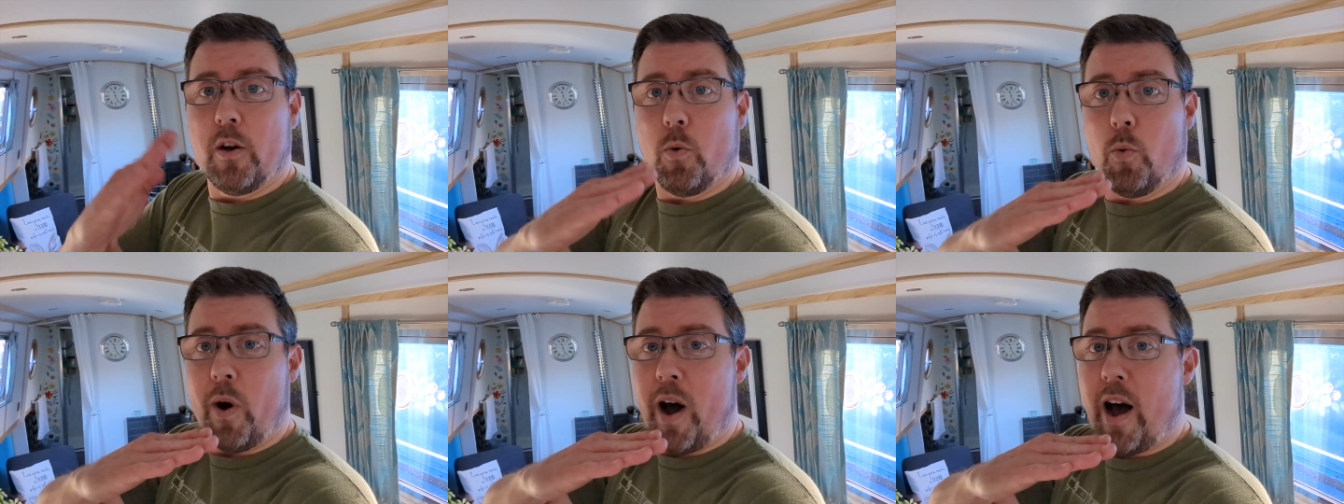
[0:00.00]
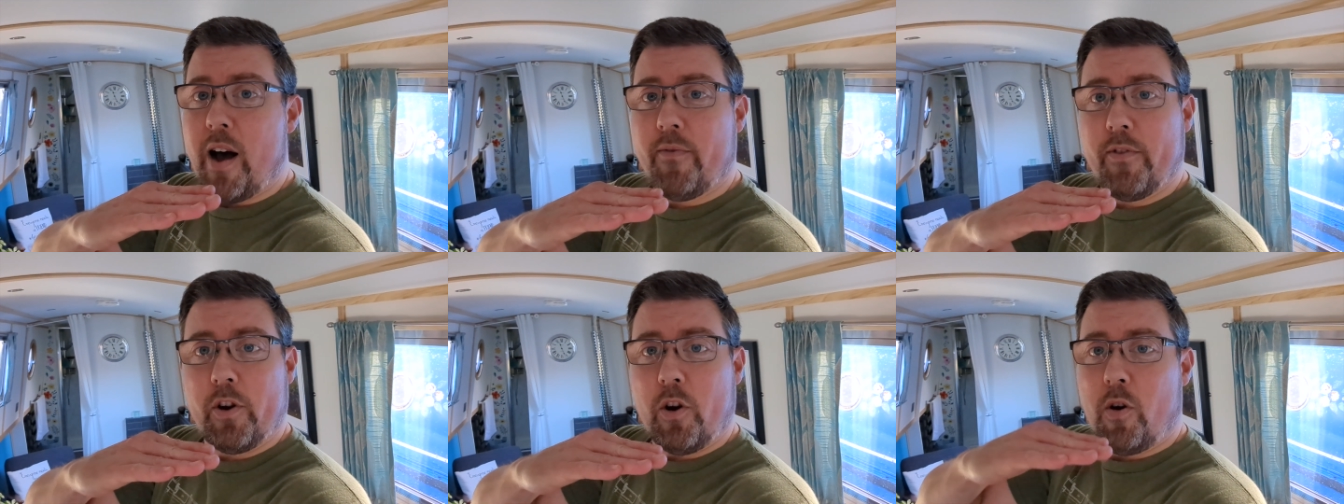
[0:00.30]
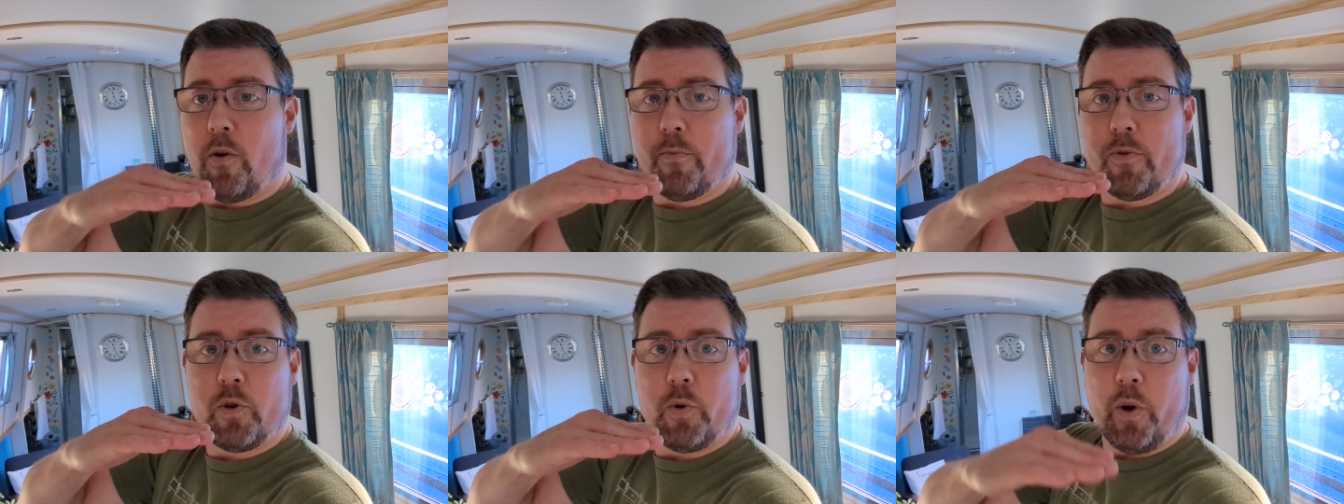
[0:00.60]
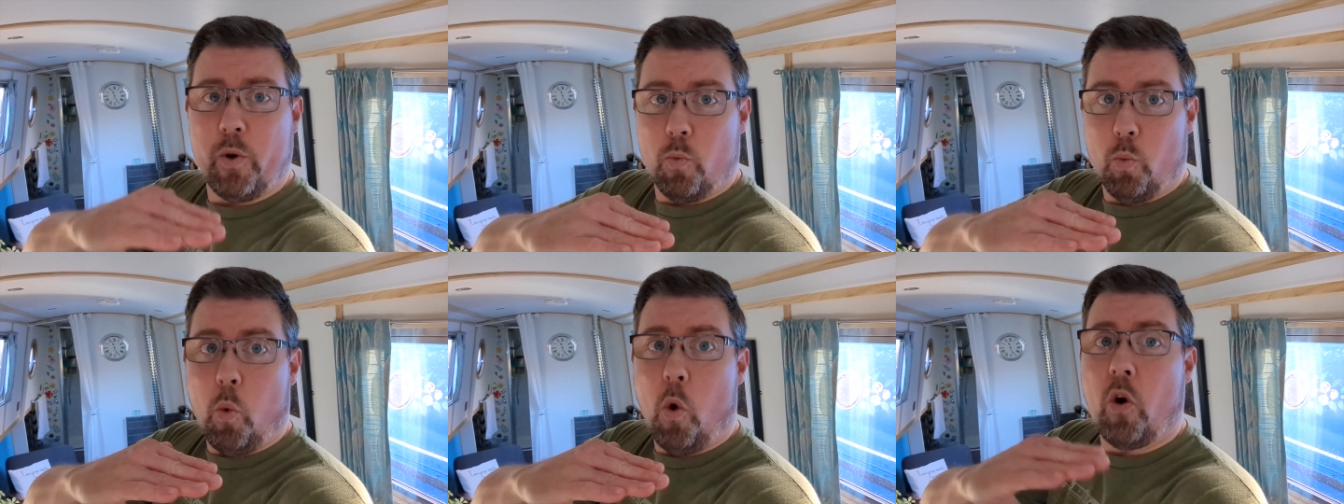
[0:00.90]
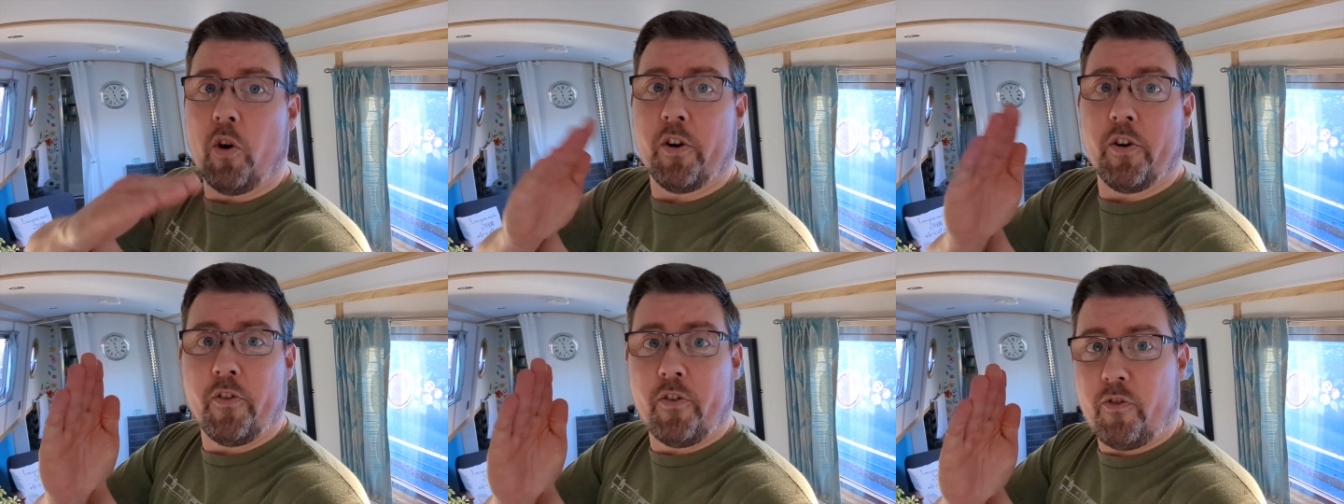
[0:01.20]
We'll have it on between
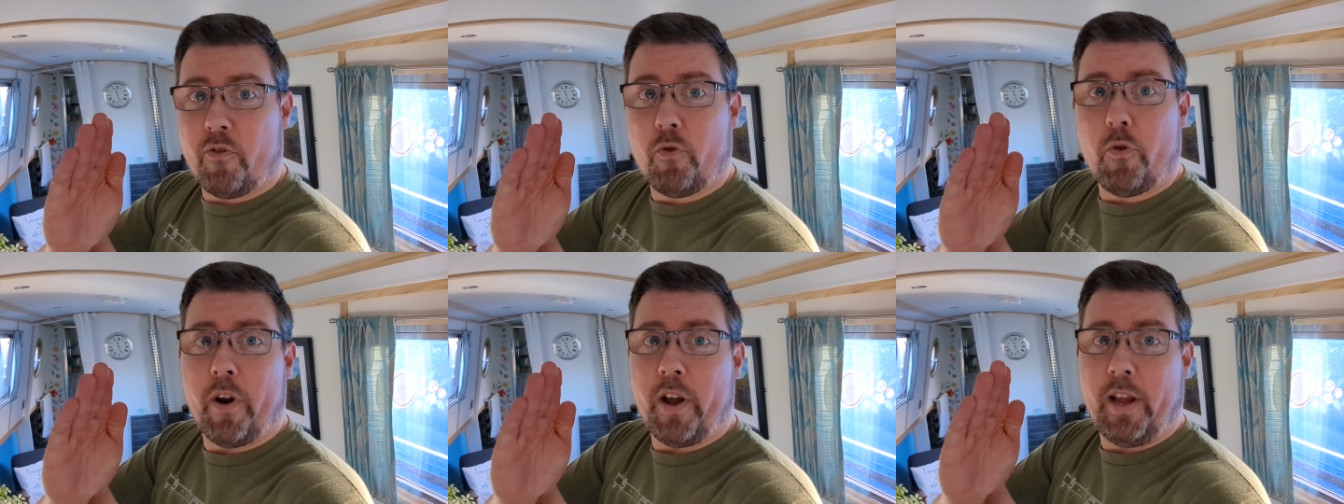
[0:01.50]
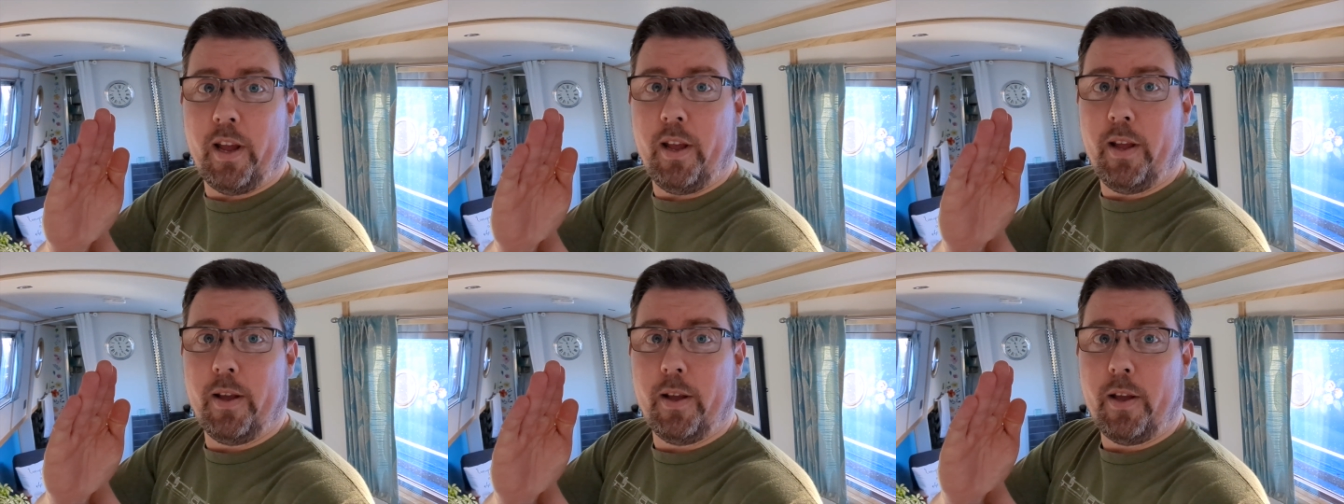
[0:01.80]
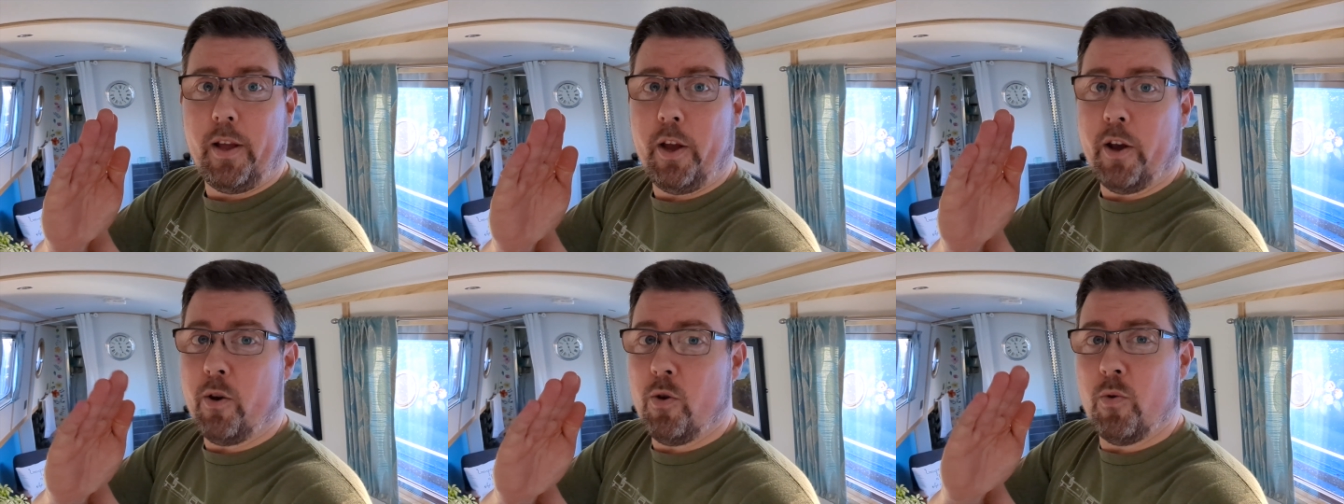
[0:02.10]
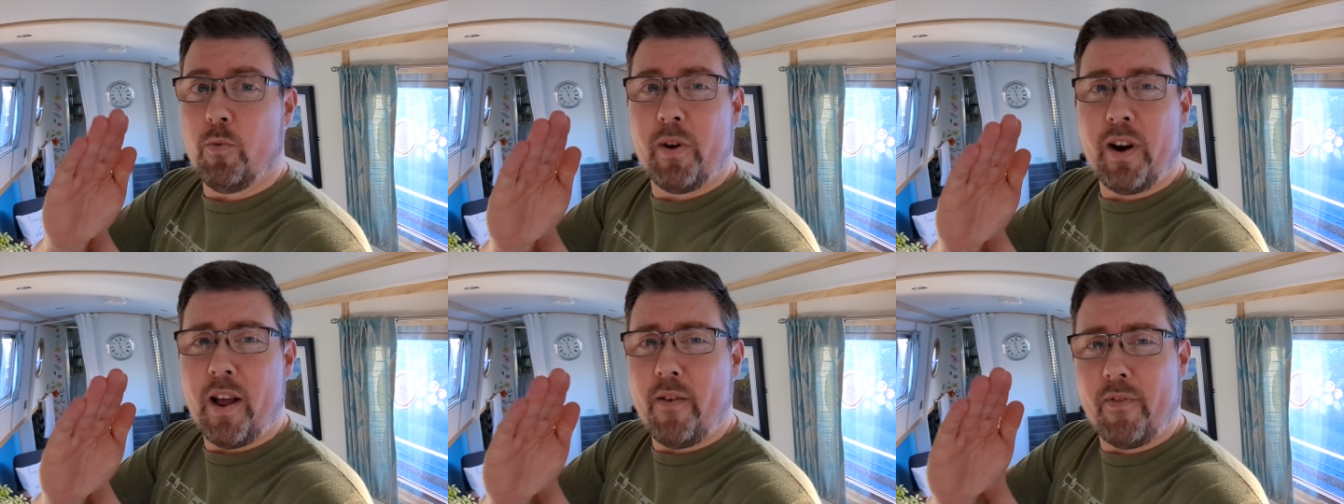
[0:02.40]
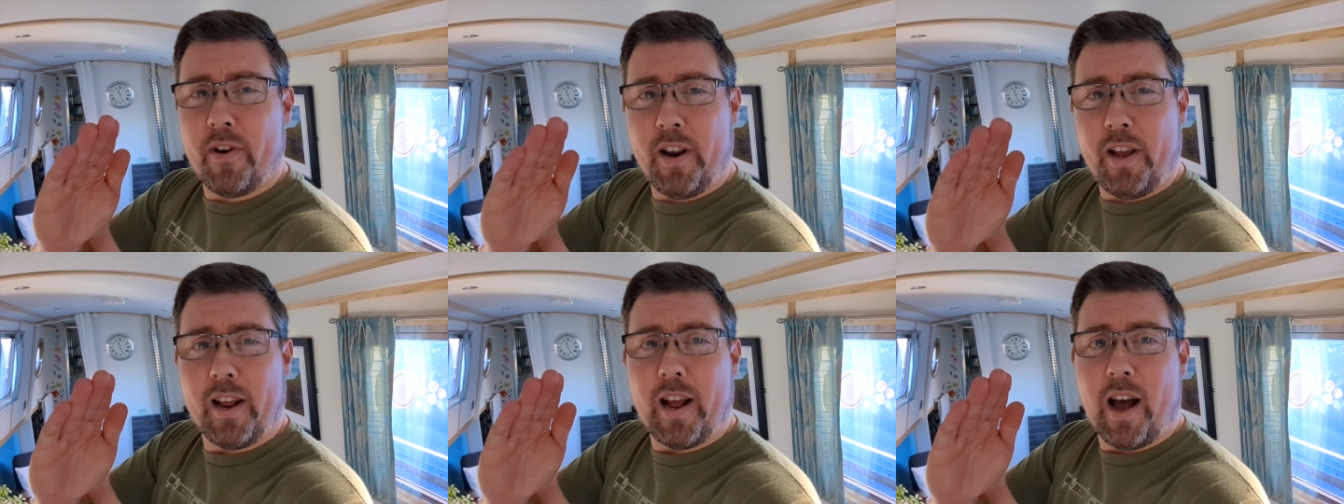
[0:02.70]
one and three. You know, we
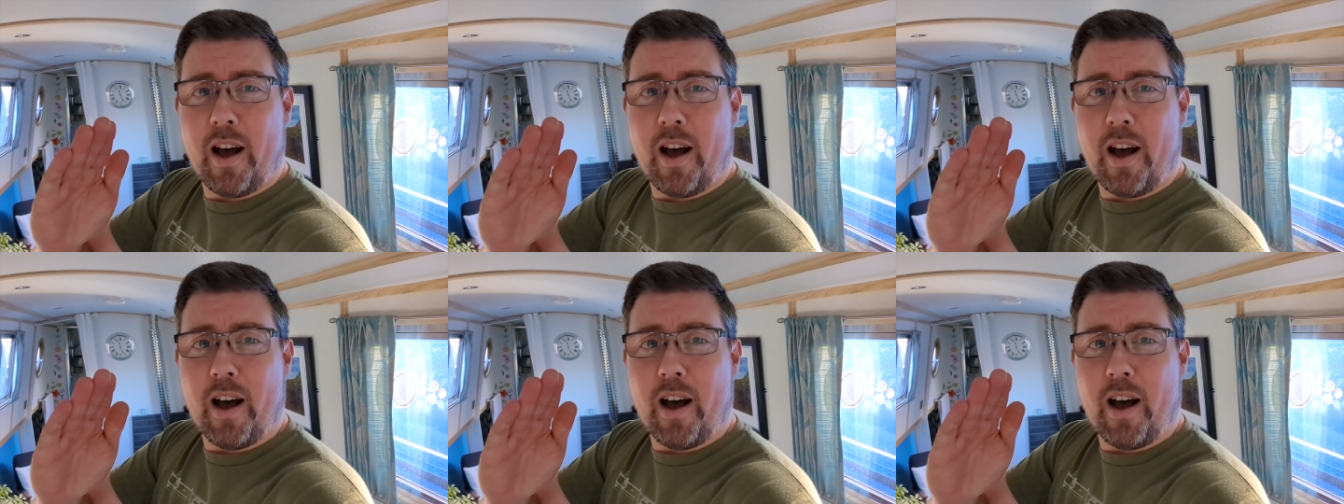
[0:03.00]
never need to